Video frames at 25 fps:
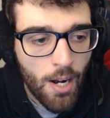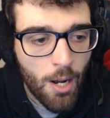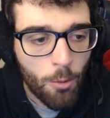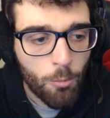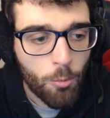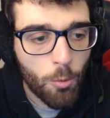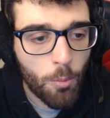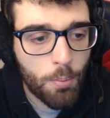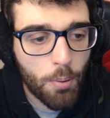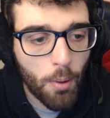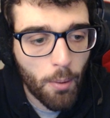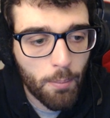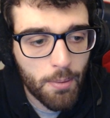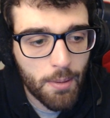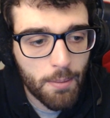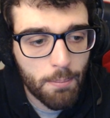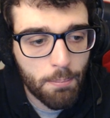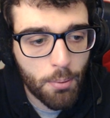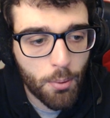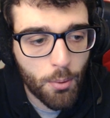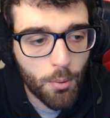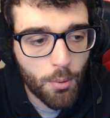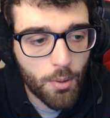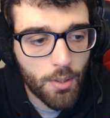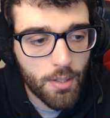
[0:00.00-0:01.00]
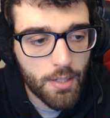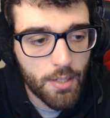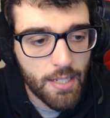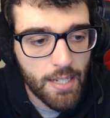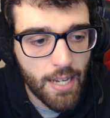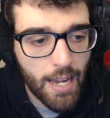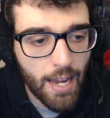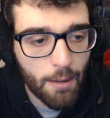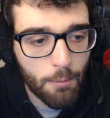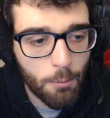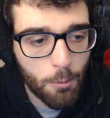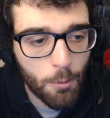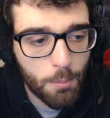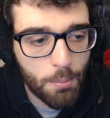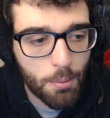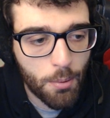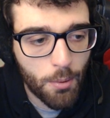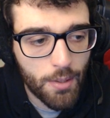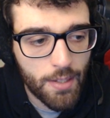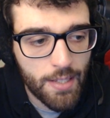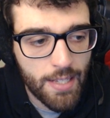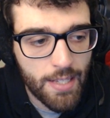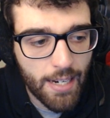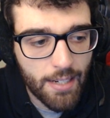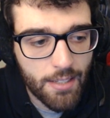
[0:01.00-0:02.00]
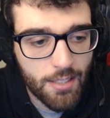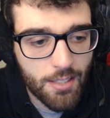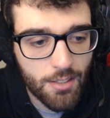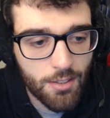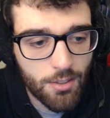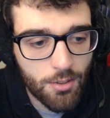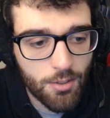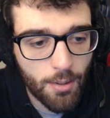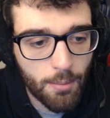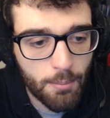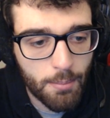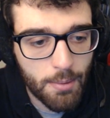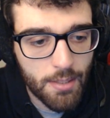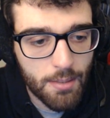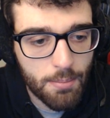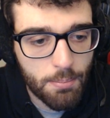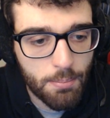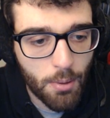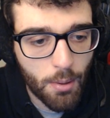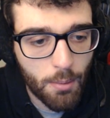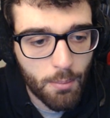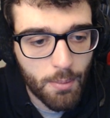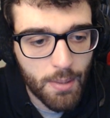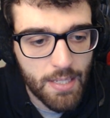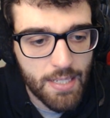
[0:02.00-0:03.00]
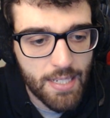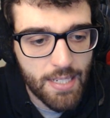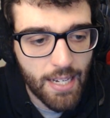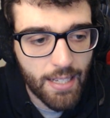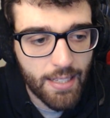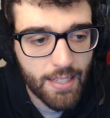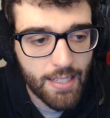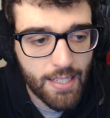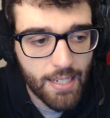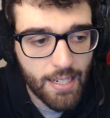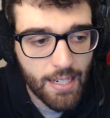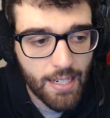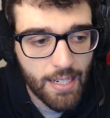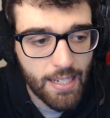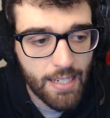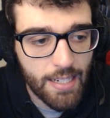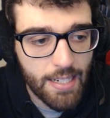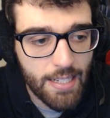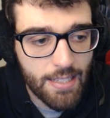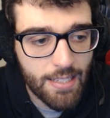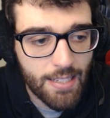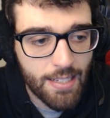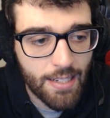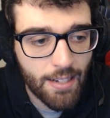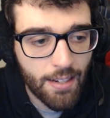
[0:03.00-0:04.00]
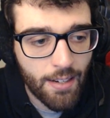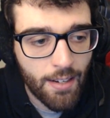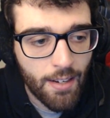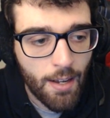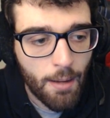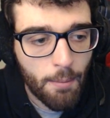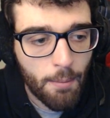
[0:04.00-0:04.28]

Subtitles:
We'll probably put Nixon Zombies probably down to E tier.